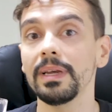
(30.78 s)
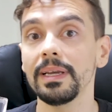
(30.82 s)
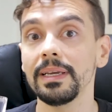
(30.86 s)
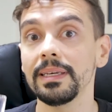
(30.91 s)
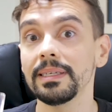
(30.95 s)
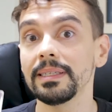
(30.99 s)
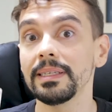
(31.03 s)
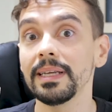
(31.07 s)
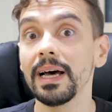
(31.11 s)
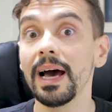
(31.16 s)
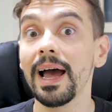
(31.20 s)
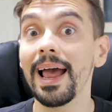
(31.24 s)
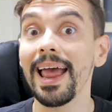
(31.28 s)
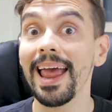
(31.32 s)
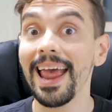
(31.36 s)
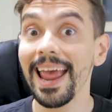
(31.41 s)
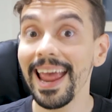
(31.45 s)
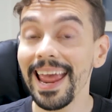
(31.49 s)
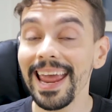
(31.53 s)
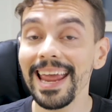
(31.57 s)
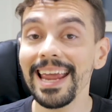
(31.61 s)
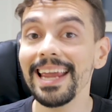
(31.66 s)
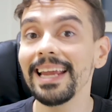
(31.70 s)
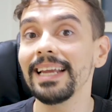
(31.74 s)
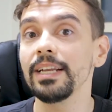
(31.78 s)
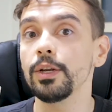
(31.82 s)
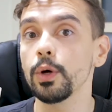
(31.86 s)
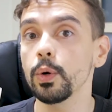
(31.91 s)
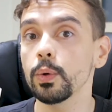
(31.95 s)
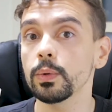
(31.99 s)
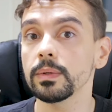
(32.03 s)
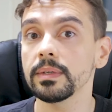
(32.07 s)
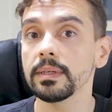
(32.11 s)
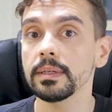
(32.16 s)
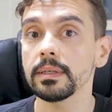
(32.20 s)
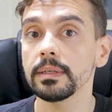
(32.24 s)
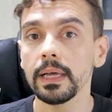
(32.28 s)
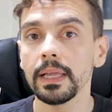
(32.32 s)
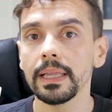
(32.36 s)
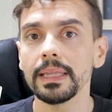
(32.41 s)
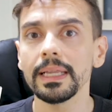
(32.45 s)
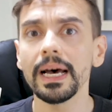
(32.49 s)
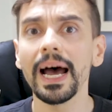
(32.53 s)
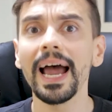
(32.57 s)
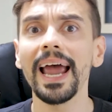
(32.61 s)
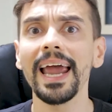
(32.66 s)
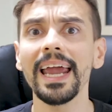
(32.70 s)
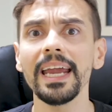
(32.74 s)
is the hay note.
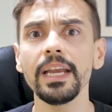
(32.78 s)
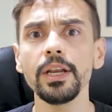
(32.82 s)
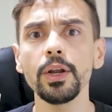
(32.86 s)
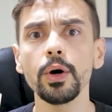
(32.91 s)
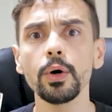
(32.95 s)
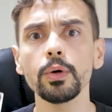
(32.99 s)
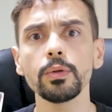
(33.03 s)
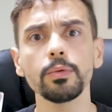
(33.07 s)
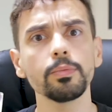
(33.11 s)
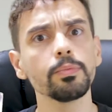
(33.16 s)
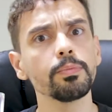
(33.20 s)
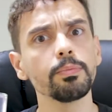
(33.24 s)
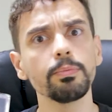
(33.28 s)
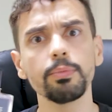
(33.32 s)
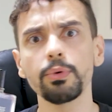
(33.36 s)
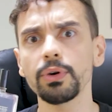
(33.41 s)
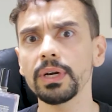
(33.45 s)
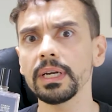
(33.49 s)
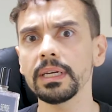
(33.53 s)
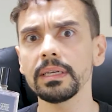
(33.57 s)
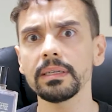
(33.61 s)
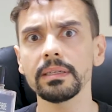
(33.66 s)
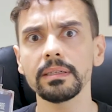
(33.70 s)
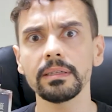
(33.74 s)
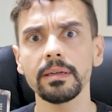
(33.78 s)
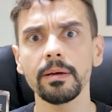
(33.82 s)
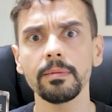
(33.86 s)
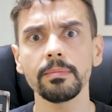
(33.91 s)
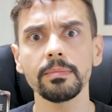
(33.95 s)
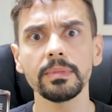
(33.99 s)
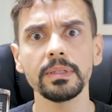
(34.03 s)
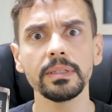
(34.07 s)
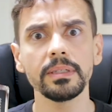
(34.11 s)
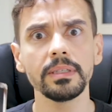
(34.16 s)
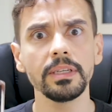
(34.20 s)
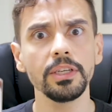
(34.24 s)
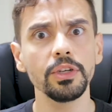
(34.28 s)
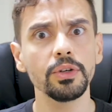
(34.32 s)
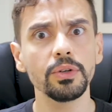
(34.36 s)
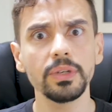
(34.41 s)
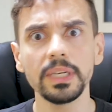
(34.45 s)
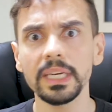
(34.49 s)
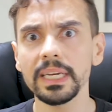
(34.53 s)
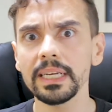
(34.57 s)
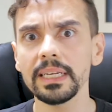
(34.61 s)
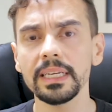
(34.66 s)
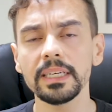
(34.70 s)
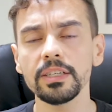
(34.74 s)
The hay note brings some
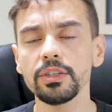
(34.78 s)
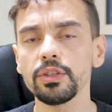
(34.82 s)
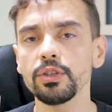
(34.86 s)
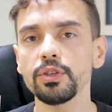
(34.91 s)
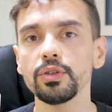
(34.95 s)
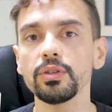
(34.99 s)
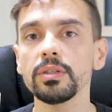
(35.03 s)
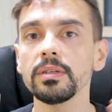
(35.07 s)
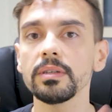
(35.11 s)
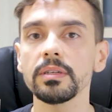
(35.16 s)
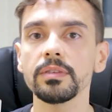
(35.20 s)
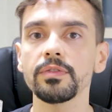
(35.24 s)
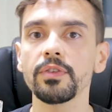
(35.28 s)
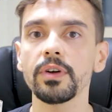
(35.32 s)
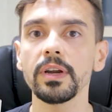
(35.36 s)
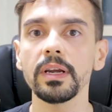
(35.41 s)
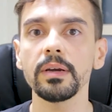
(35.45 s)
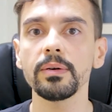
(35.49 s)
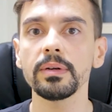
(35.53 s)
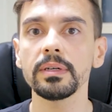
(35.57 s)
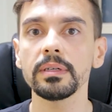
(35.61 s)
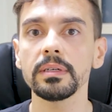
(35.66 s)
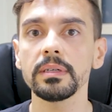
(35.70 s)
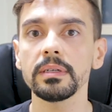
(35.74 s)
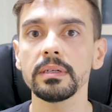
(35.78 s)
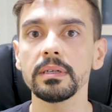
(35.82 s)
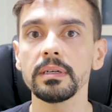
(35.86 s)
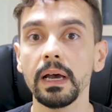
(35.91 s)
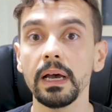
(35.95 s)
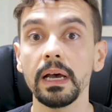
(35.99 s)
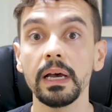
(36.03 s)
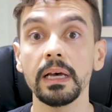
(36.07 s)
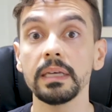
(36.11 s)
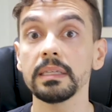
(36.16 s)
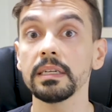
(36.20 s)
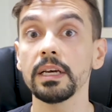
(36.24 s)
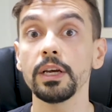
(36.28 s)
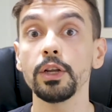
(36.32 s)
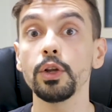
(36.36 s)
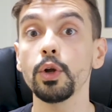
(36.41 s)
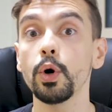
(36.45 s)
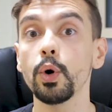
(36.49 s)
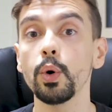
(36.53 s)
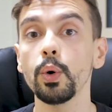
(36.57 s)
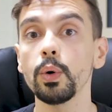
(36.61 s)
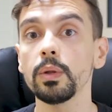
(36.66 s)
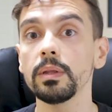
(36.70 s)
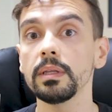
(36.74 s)
uniqueness to this fragrance. As I
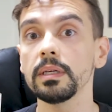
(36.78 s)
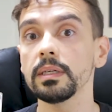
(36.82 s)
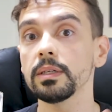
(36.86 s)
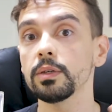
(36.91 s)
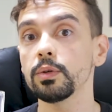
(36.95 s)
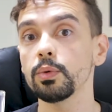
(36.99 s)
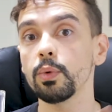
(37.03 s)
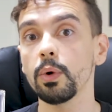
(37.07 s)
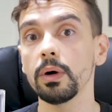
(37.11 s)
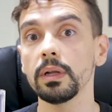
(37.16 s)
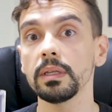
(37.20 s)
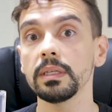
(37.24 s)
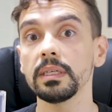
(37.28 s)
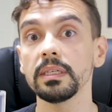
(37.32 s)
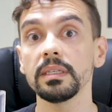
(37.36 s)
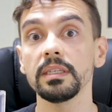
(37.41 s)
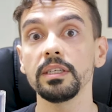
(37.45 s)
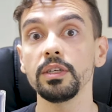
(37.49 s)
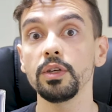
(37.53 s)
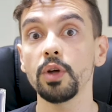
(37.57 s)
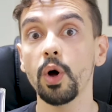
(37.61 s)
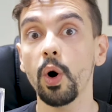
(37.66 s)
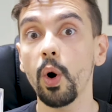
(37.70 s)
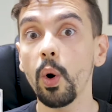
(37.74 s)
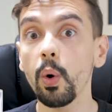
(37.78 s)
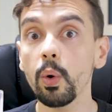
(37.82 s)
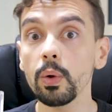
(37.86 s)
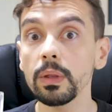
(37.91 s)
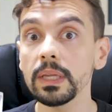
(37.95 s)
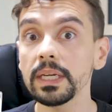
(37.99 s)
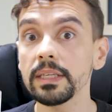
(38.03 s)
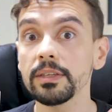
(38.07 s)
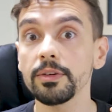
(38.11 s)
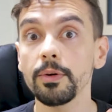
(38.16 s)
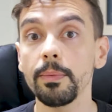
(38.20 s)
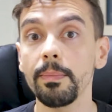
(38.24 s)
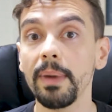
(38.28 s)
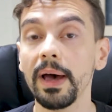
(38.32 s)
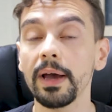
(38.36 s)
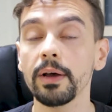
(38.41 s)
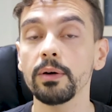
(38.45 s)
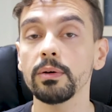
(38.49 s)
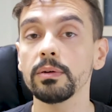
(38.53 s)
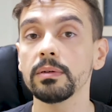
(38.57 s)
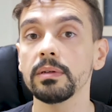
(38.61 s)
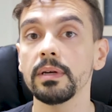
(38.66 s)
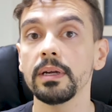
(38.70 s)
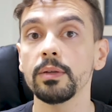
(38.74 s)
know, this one is the only
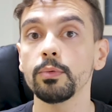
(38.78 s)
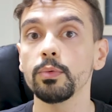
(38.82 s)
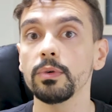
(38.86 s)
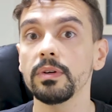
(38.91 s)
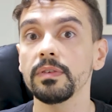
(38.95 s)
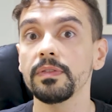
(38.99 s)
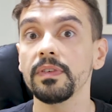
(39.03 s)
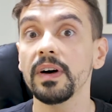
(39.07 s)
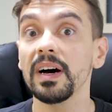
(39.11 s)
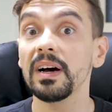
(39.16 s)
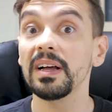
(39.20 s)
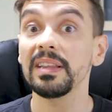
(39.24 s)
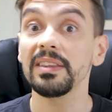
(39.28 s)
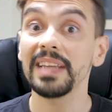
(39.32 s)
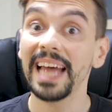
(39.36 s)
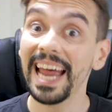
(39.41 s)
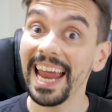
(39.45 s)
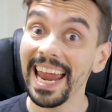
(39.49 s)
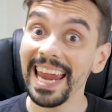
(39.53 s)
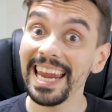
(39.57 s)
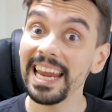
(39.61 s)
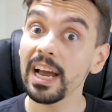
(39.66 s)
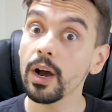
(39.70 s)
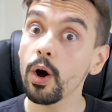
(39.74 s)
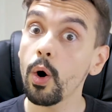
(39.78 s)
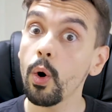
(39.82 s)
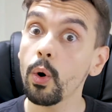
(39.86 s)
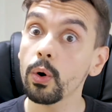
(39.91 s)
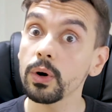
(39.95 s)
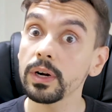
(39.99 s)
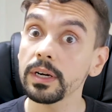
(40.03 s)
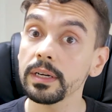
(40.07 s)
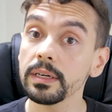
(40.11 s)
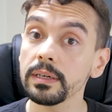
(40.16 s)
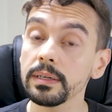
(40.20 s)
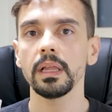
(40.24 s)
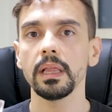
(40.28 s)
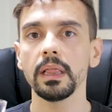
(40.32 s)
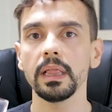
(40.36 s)
tobacco scent with a hay accord.